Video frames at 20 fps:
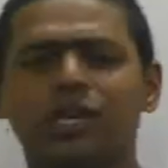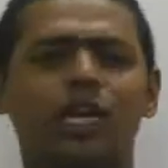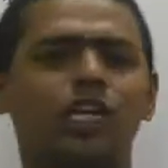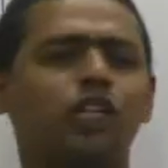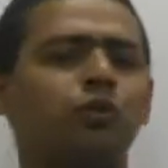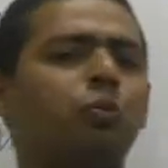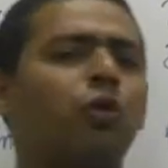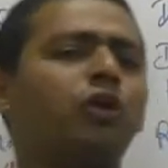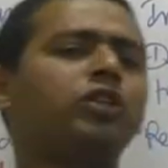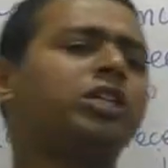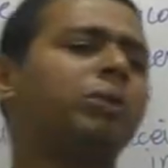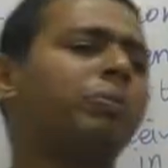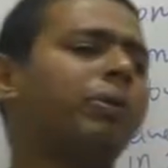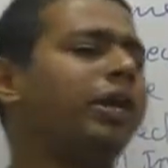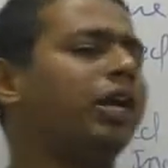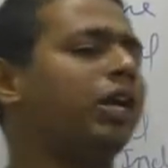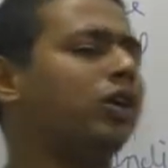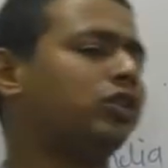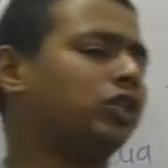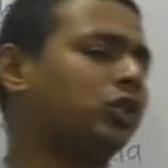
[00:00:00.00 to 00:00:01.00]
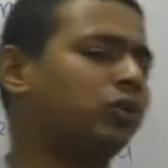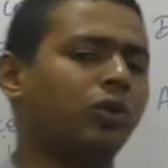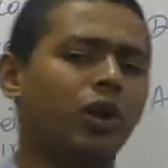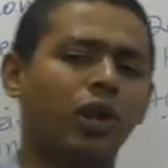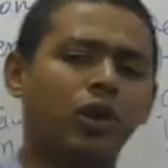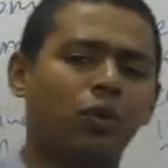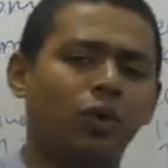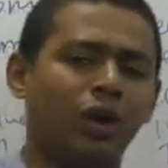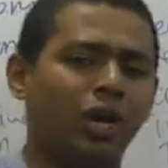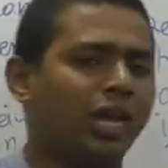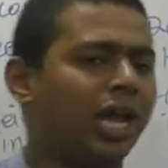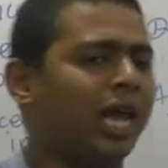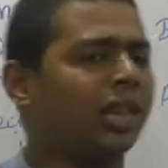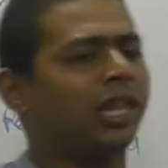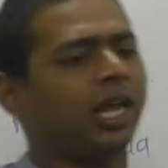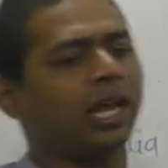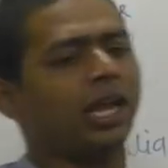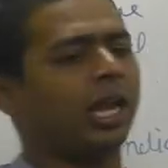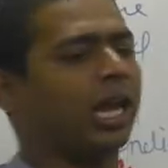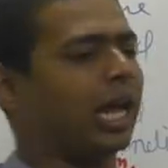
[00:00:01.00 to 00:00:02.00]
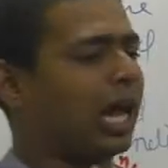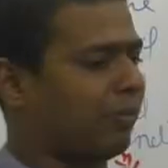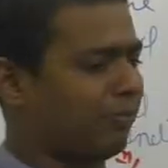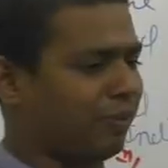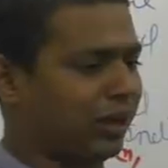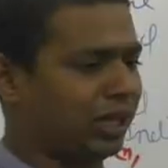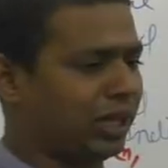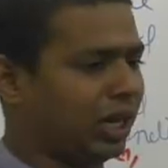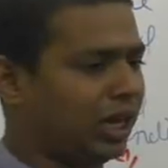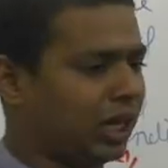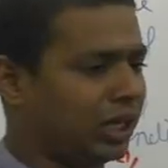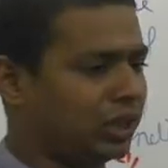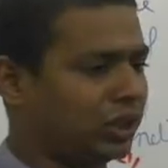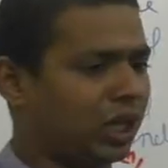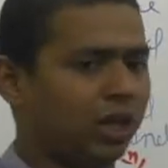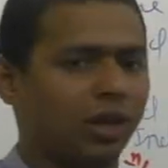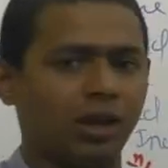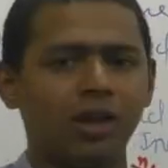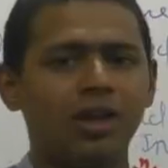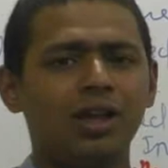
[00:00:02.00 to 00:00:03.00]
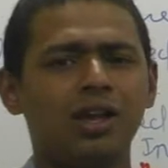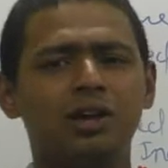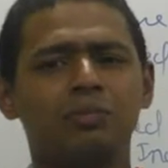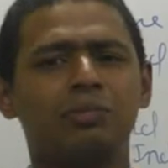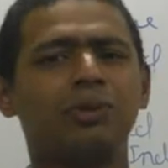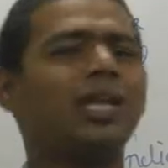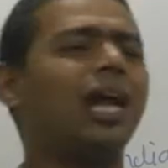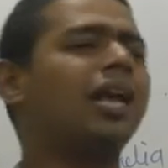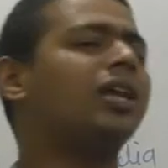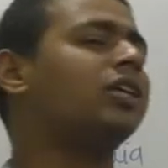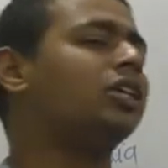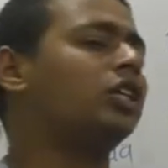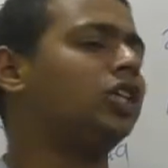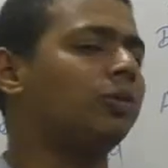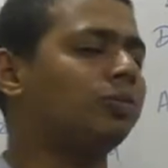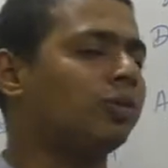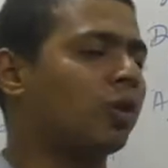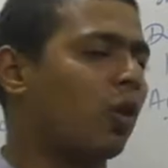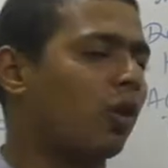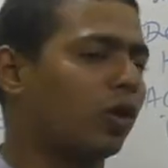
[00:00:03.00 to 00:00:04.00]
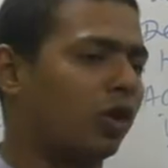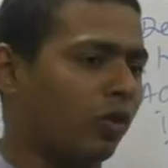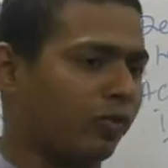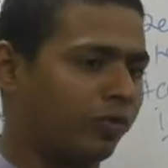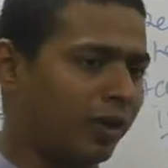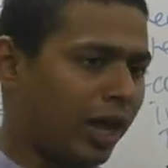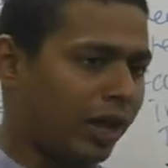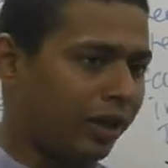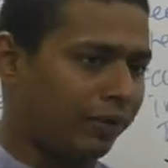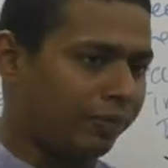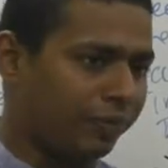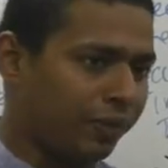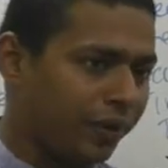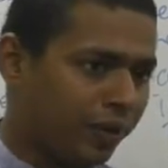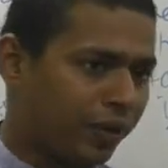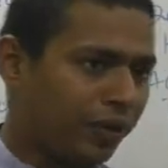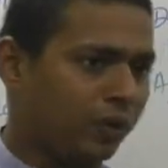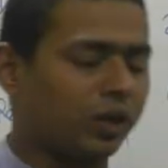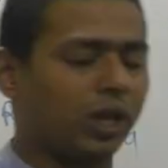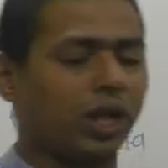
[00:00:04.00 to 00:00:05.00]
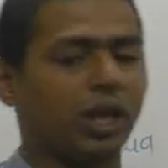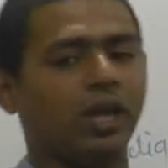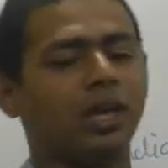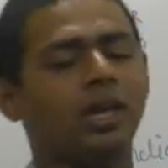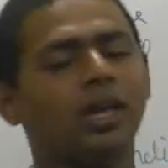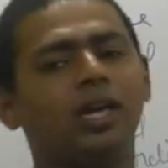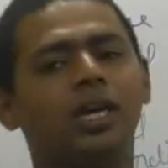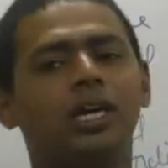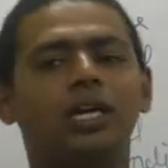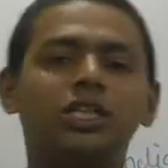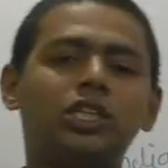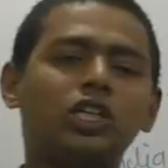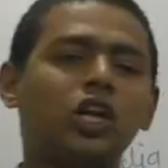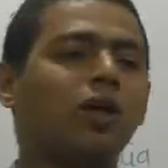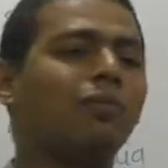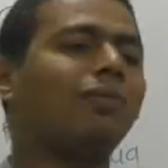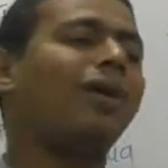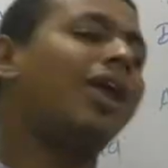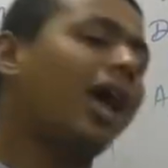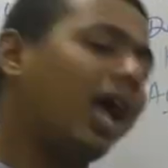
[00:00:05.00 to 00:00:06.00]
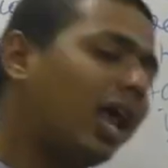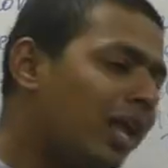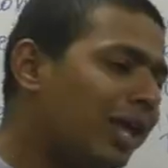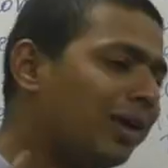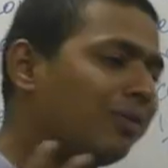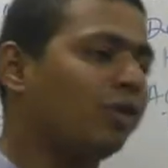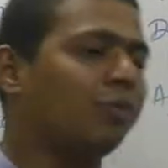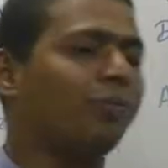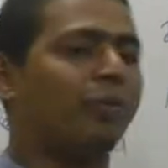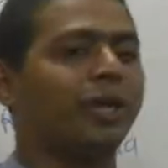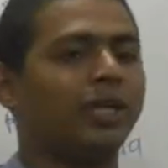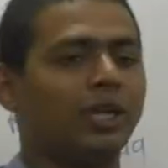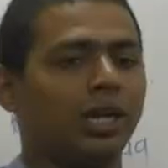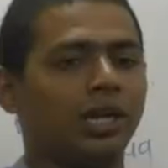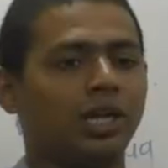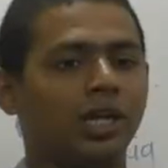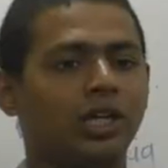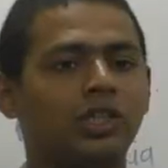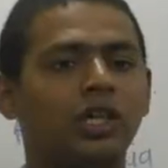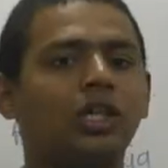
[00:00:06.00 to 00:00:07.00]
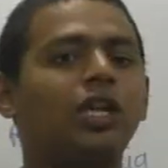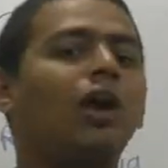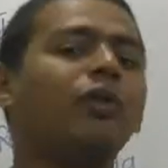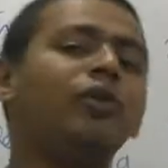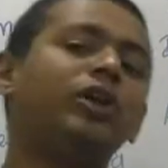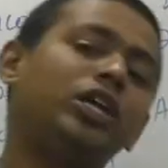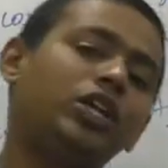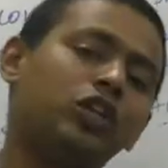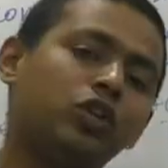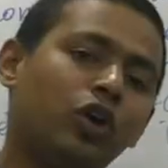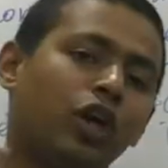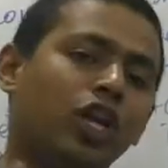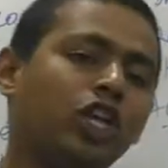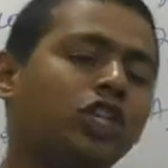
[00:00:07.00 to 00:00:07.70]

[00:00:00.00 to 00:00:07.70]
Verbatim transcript: a responsibility to student only, and then they give presentation, but that consumes lot of time. Okay, instead of that, I'll give you presentation. Now it is your